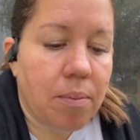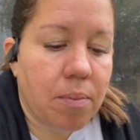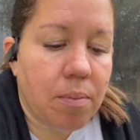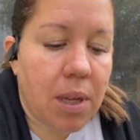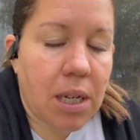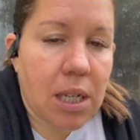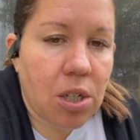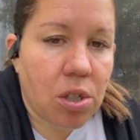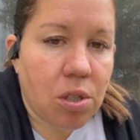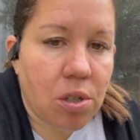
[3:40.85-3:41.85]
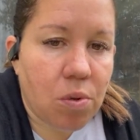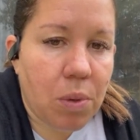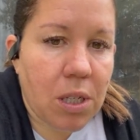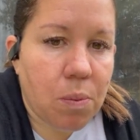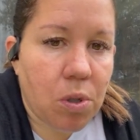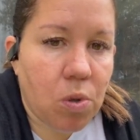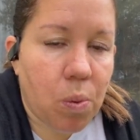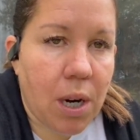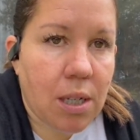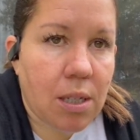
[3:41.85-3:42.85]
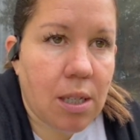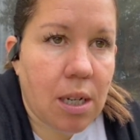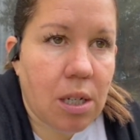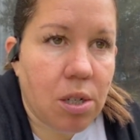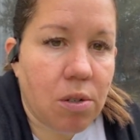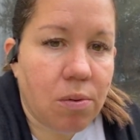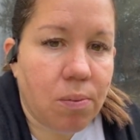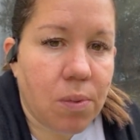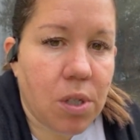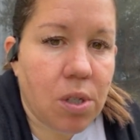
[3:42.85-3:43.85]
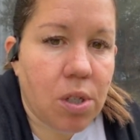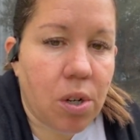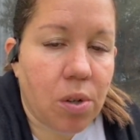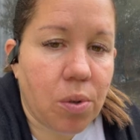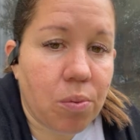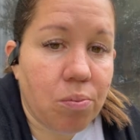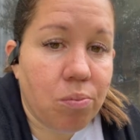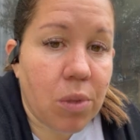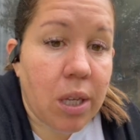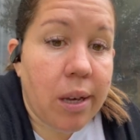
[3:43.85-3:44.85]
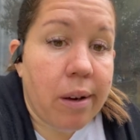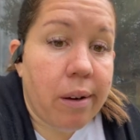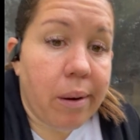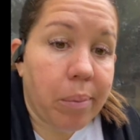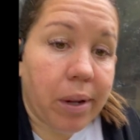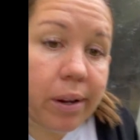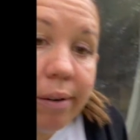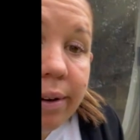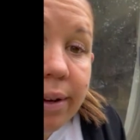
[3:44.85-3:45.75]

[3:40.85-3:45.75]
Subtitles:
meditations through my spiritual practice that I do. So I'm gonna go ahead